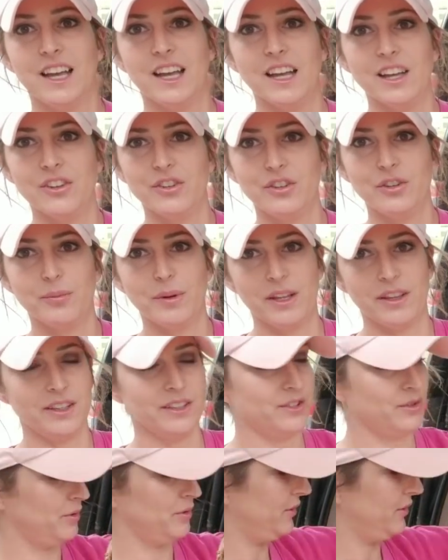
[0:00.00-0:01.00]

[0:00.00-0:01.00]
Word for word: I don't know about this